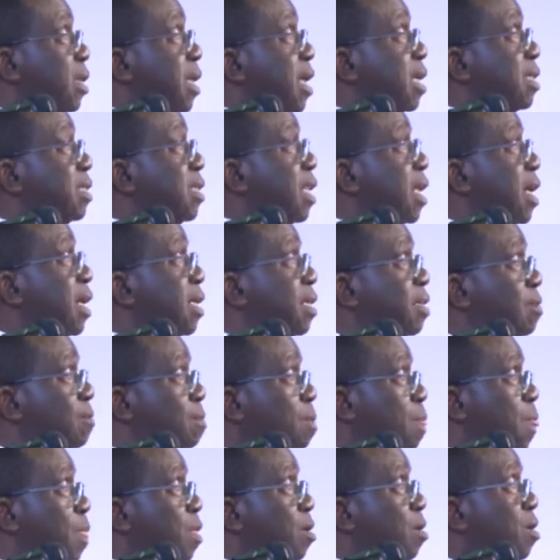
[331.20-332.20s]
next slide,
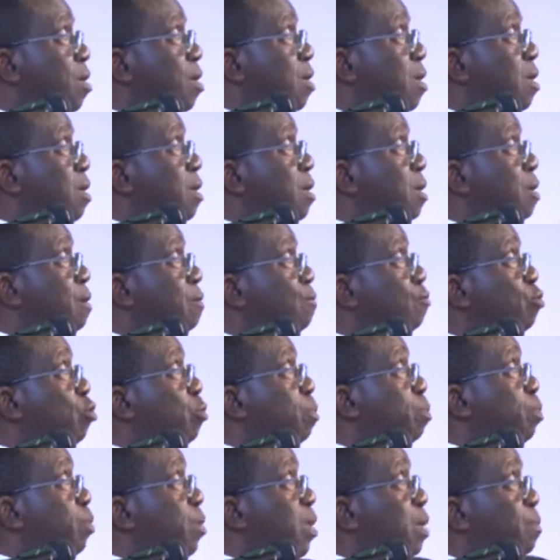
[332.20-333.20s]

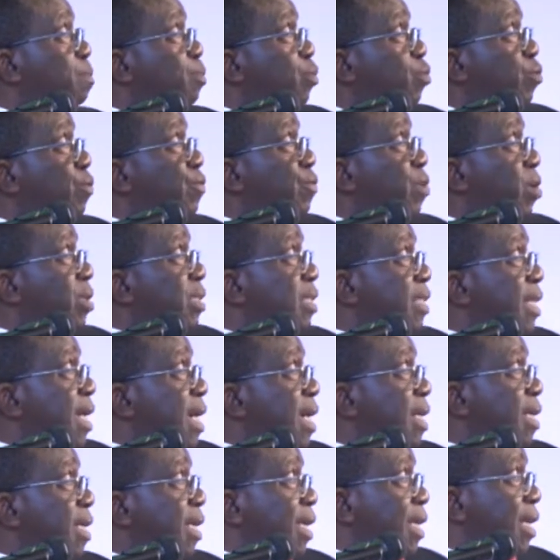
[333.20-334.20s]
we'll improve on
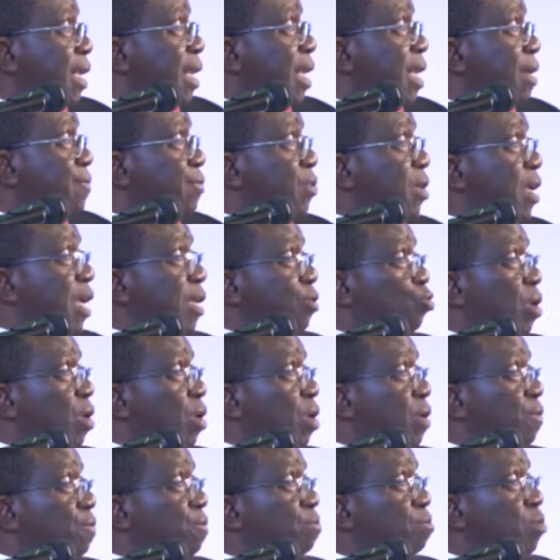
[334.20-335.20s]
10, 11, and
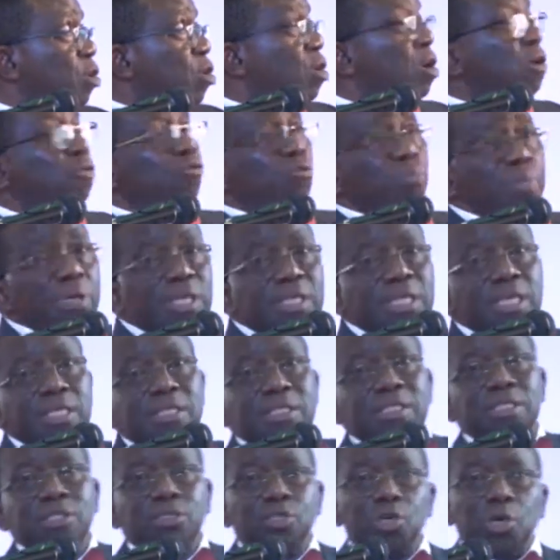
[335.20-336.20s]
12, because we'll be
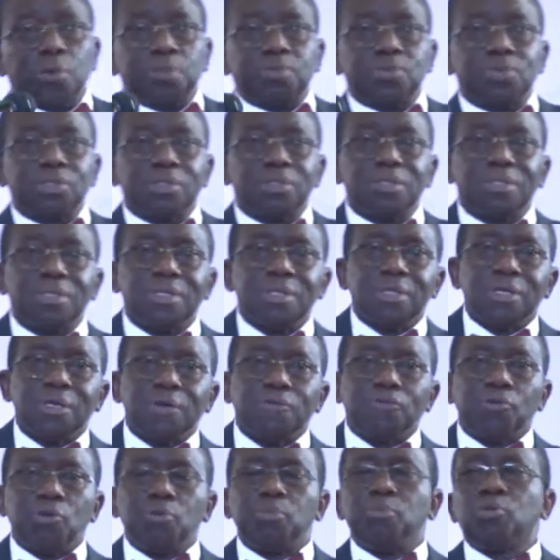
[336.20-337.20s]
creating jobs.
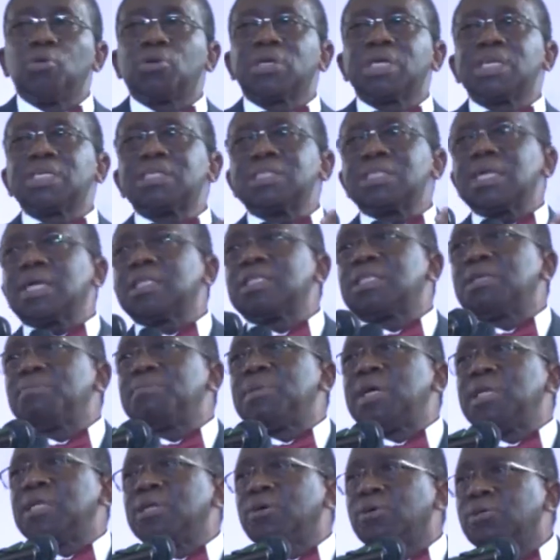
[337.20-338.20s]
We'll be
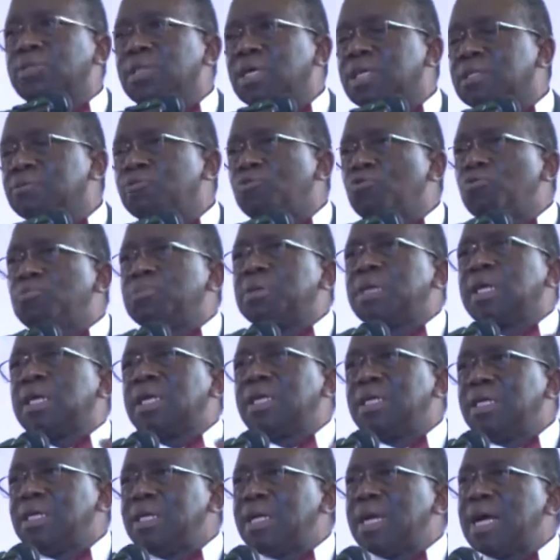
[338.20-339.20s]
kickstarting many others. We'll
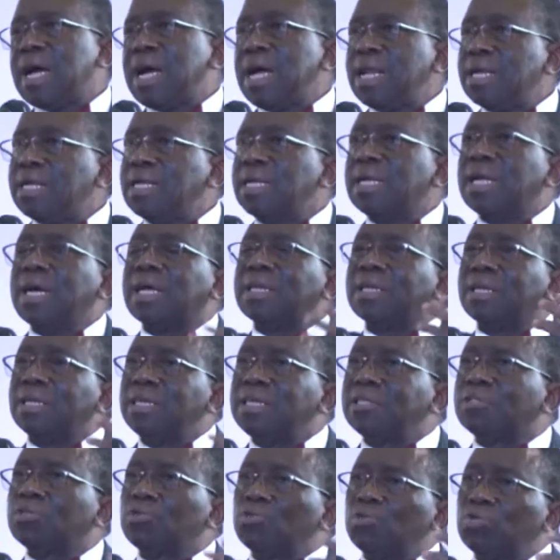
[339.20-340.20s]
be adding at
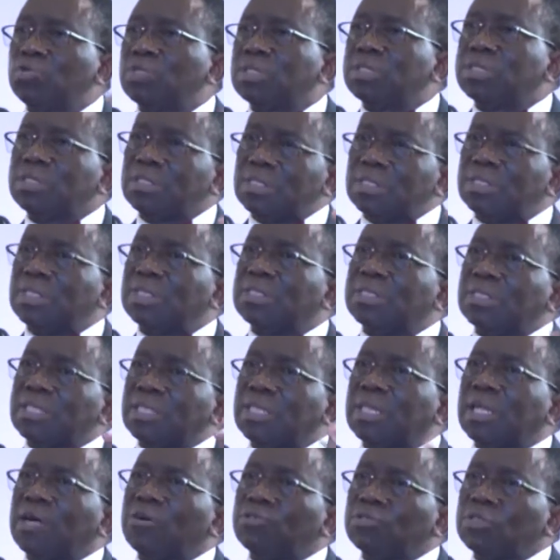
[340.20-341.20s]
least
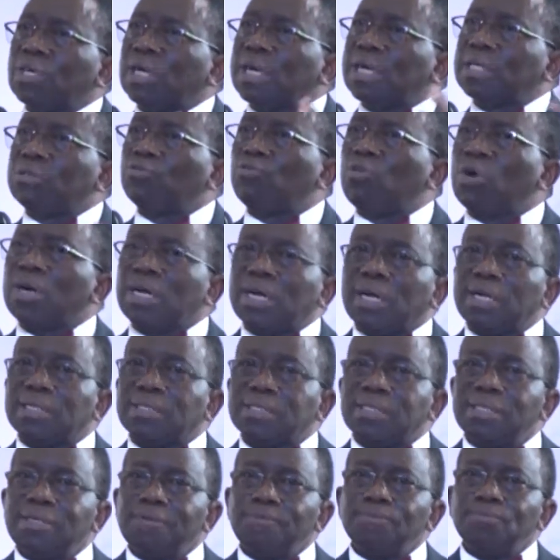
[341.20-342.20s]
260,000 health
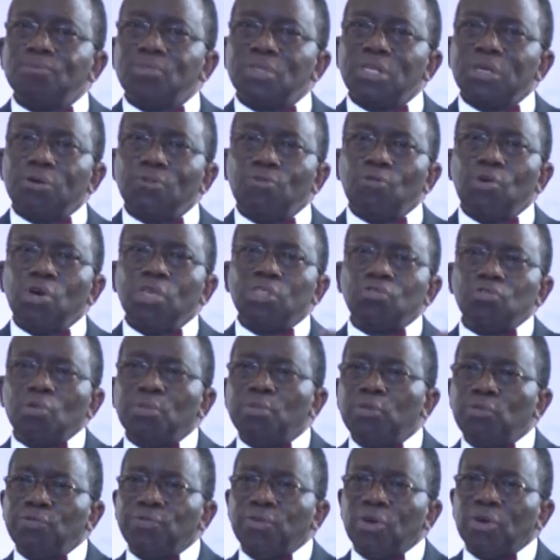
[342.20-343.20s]
workers once
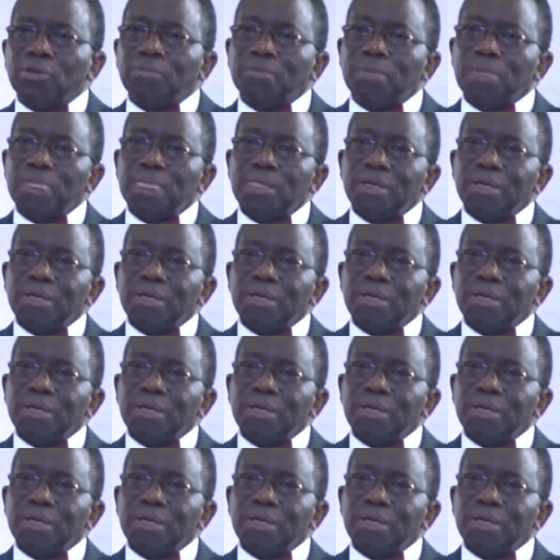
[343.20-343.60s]
we move on.